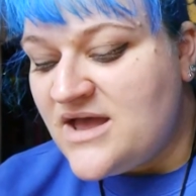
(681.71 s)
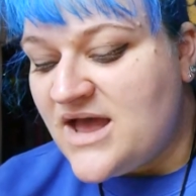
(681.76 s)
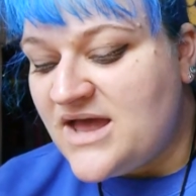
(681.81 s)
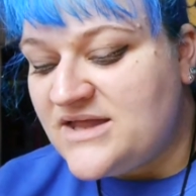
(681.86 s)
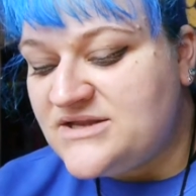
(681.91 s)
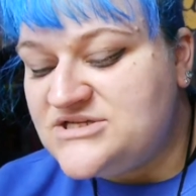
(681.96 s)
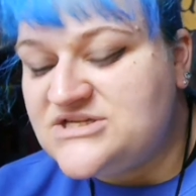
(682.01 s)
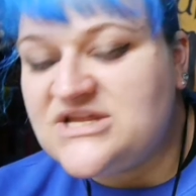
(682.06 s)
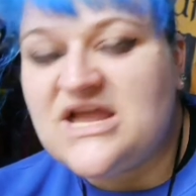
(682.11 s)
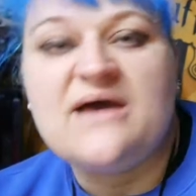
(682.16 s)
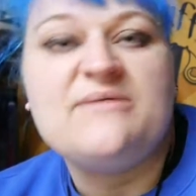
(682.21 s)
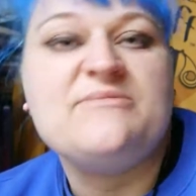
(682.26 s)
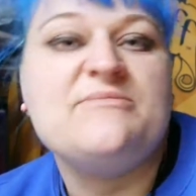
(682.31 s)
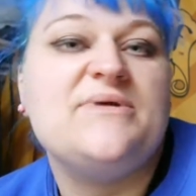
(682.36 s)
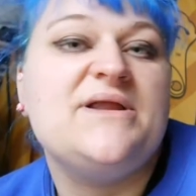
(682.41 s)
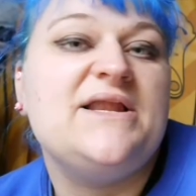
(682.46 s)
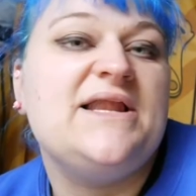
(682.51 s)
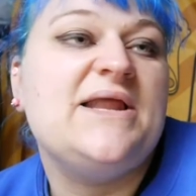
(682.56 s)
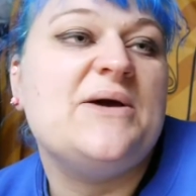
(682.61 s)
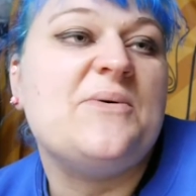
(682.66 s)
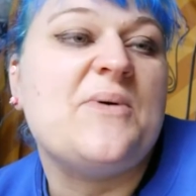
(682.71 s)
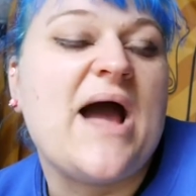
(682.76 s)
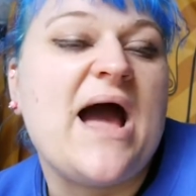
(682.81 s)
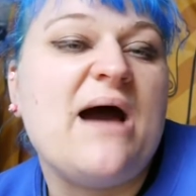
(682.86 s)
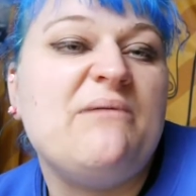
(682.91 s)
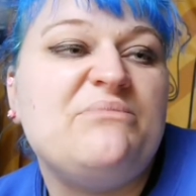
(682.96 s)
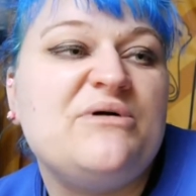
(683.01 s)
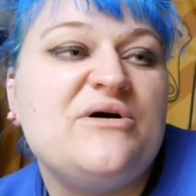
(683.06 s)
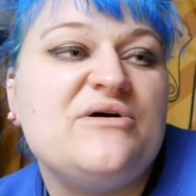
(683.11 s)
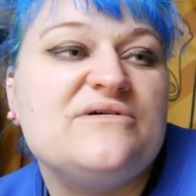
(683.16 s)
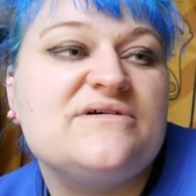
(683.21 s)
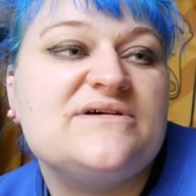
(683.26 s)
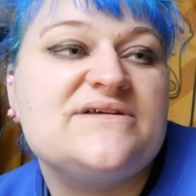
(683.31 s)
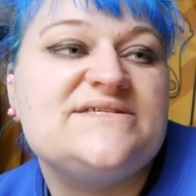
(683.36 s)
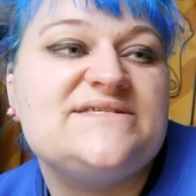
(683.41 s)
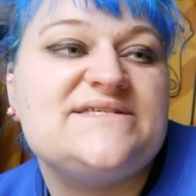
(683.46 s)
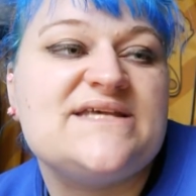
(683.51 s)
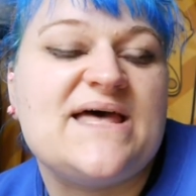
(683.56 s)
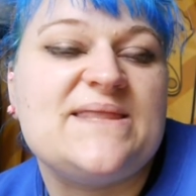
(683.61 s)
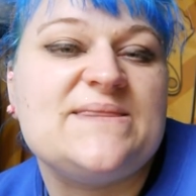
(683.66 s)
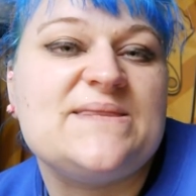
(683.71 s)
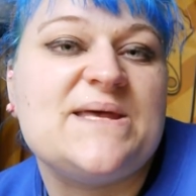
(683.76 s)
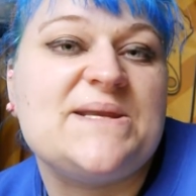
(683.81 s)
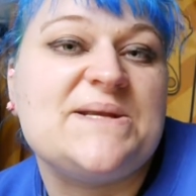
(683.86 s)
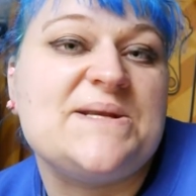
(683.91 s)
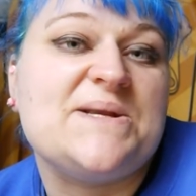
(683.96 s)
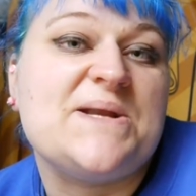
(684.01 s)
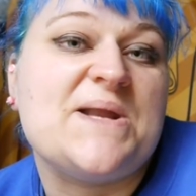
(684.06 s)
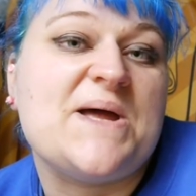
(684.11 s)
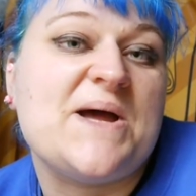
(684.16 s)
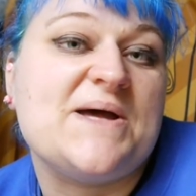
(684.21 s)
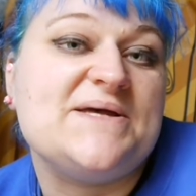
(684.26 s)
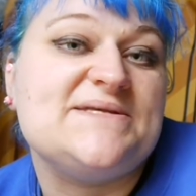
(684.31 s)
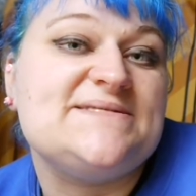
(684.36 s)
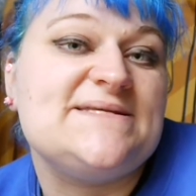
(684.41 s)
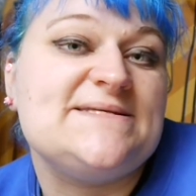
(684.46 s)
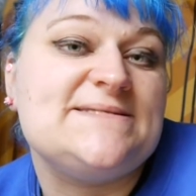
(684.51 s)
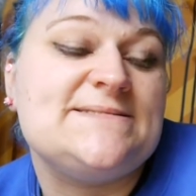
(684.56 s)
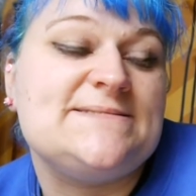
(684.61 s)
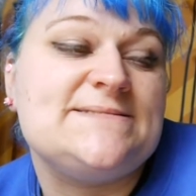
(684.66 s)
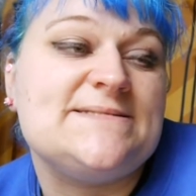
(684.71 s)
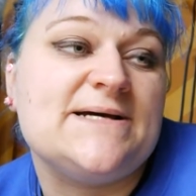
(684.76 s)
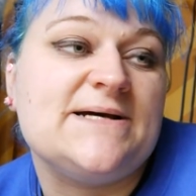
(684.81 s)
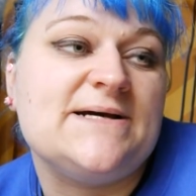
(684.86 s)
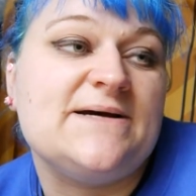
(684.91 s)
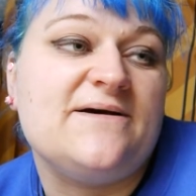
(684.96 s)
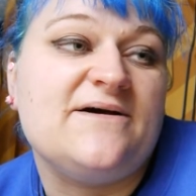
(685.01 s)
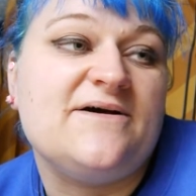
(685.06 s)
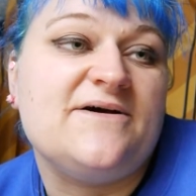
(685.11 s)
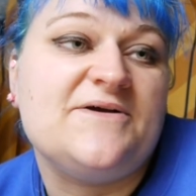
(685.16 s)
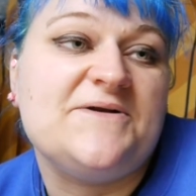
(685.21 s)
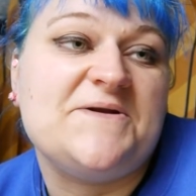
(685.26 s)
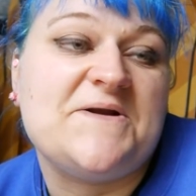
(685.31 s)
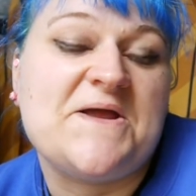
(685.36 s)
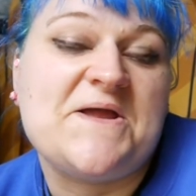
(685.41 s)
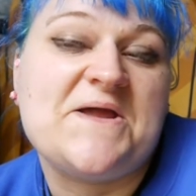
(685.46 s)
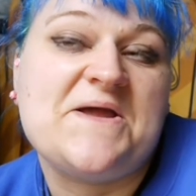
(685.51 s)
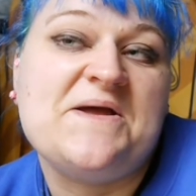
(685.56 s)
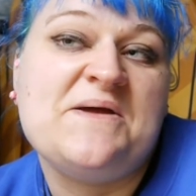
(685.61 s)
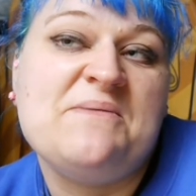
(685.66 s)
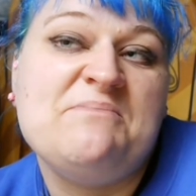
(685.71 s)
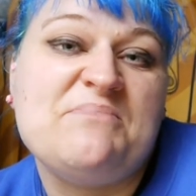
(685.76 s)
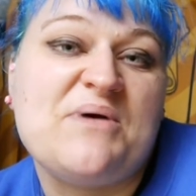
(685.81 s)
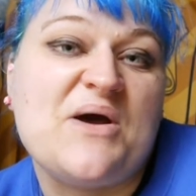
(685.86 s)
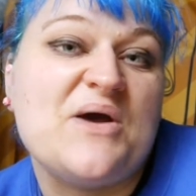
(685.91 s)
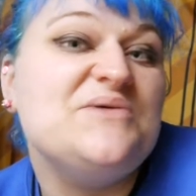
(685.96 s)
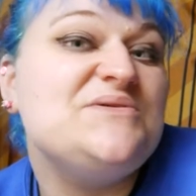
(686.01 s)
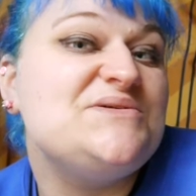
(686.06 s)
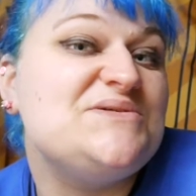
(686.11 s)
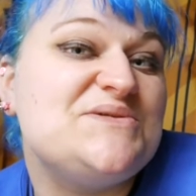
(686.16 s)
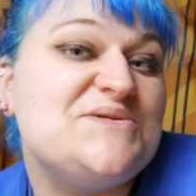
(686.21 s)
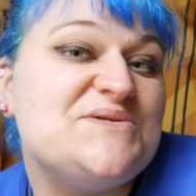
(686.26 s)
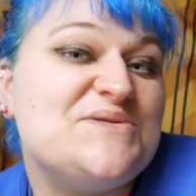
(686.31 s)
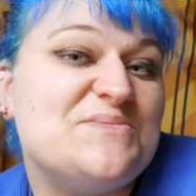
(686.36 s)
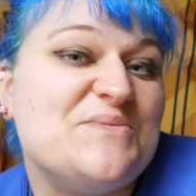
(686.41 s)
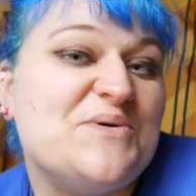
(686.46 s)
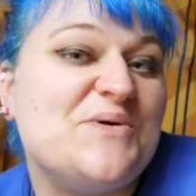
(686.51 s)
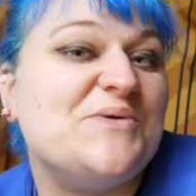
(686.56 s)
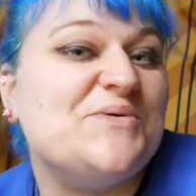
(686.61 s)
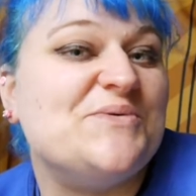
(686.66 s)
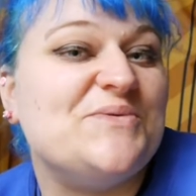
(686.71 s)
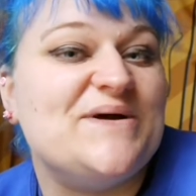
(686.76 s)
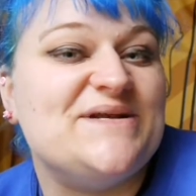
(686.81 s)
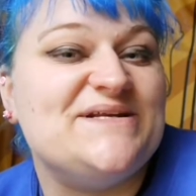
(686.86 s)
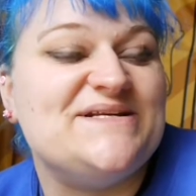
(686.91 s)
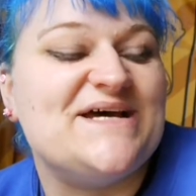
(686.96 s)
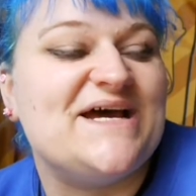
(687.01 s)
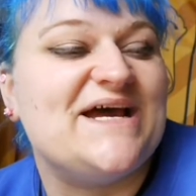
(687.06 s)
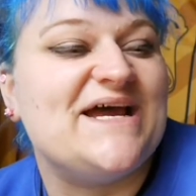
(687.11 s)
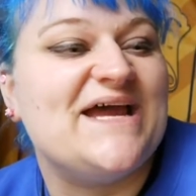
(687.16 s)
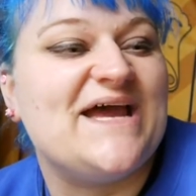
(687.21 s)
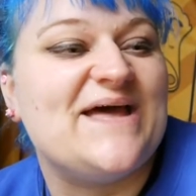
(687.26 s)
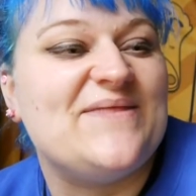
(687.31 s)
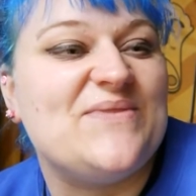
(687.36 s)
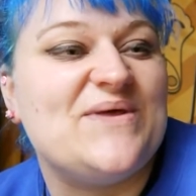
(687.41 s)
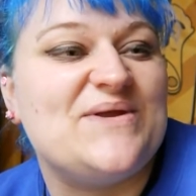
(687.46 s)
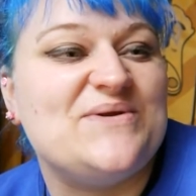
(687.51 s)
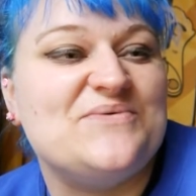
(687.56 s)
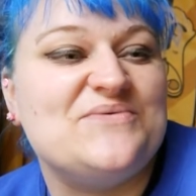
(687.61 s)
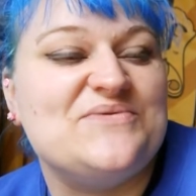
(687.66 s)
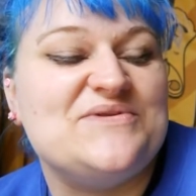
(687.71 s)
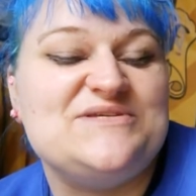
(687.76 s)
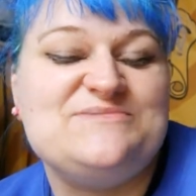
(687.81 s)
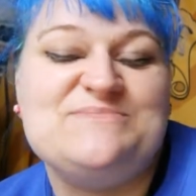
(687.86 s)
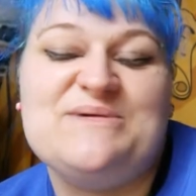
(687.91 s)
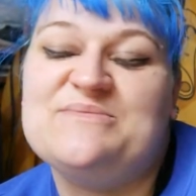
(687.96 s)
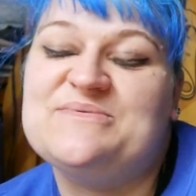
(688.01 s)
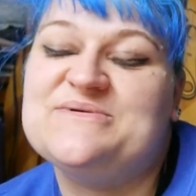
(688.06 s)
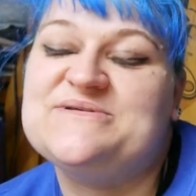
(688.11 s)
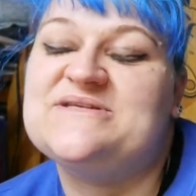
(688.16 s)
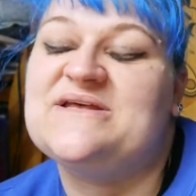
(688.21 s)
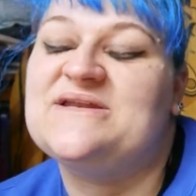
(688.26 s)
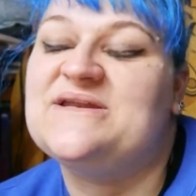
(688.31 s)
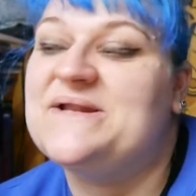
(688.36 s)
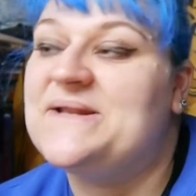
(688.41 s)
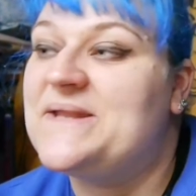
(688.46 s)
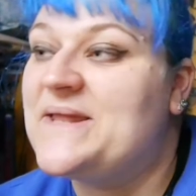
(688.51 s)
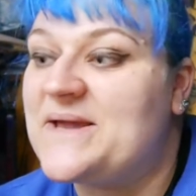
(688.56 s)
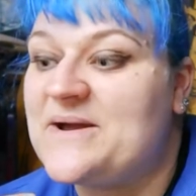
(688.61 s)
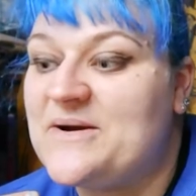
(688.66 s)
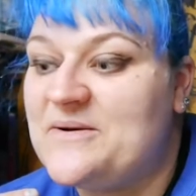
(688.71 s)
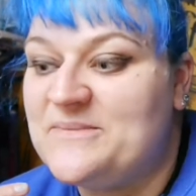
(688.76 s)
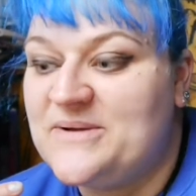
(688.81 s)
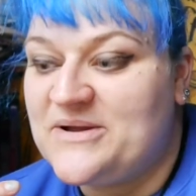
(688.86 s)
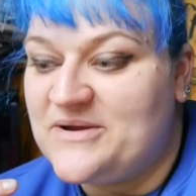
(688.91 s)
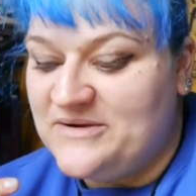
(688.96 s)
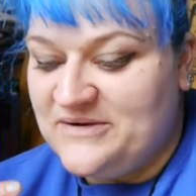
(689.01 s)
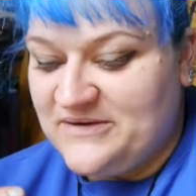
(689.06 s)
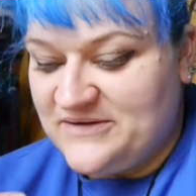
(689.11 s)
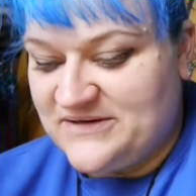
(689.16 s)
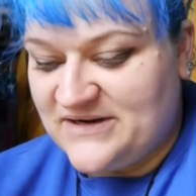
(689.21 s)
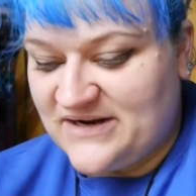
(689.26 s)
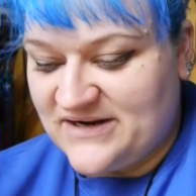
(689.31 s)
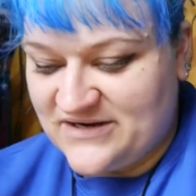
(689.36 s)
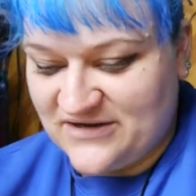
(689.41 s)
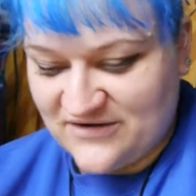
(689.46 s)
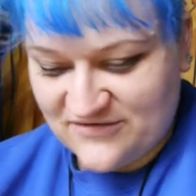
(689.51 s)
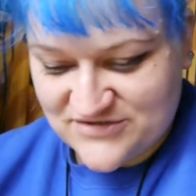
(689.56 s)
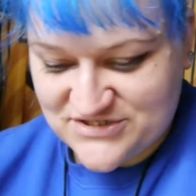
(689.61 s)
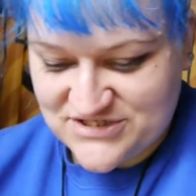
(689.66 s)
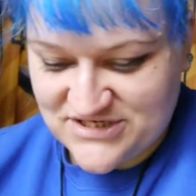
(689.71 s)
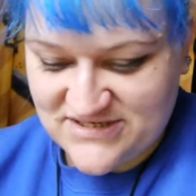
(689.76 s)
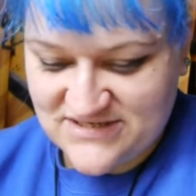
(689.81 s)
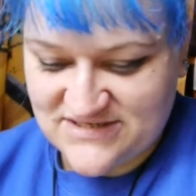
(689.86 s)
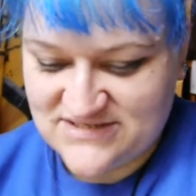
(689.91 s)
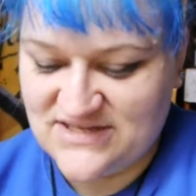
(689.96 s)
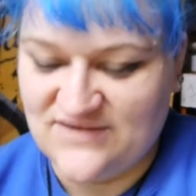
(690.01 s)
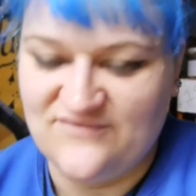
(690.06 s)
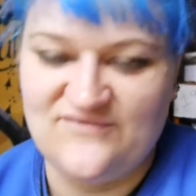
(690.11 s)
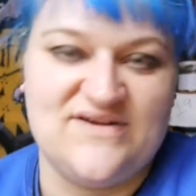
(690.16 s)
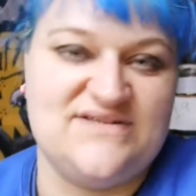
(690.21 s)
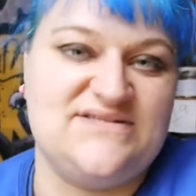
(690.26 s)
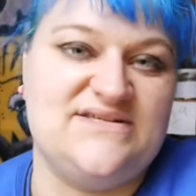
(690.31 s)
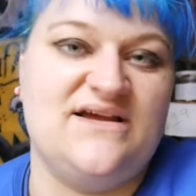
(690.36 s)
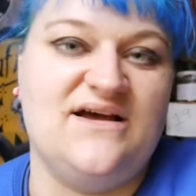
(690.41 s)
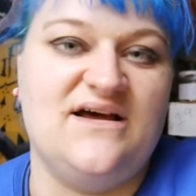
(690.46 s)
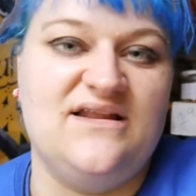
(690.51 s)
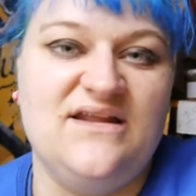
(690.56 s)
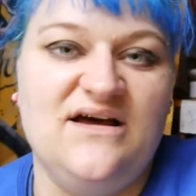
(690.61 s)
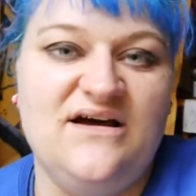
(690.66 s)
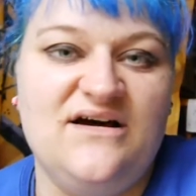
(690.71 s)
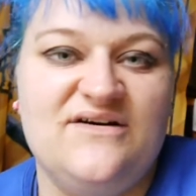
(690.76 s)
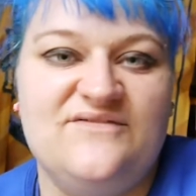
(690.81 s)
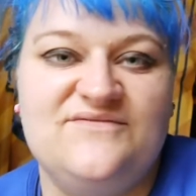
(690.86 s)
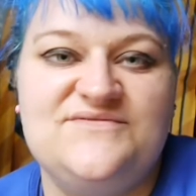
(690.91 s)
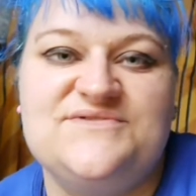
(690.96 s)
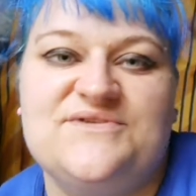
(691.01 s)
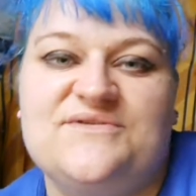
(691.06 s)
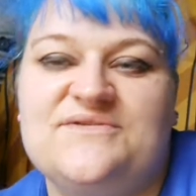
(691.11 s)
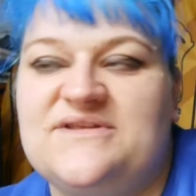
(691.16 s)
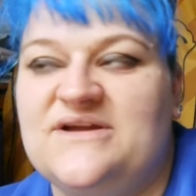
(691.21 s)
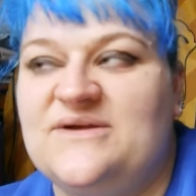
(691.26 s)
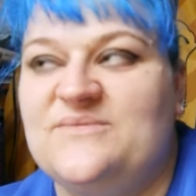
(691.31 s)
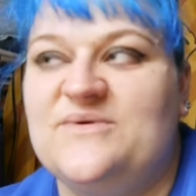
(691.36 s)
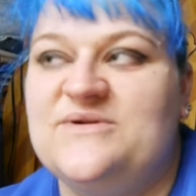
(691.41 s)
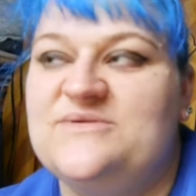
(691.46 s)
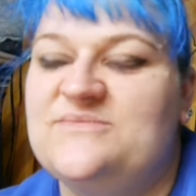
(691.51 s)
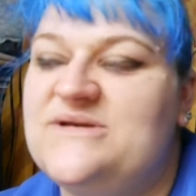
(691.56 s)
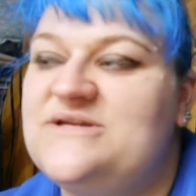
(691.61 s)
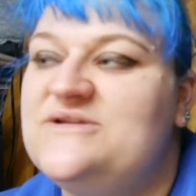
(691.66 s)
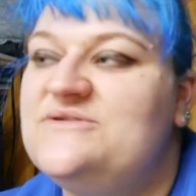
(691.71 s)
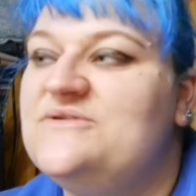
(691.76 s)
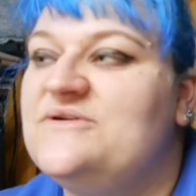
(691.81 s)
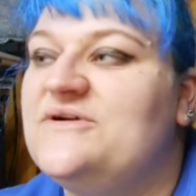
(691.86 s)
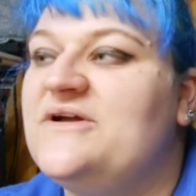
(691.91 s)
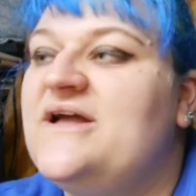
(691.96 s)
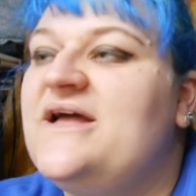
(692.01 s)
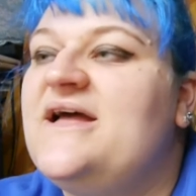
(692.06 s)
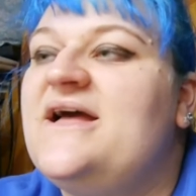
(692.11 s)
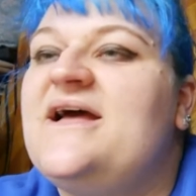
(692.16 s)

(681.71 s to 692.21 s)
and she kept them in a little hat box, and then her sister like posts them all one day, and then all these people suddenly like, oh my god, like Lara Jean is confessing her love sort of thing, what do we do?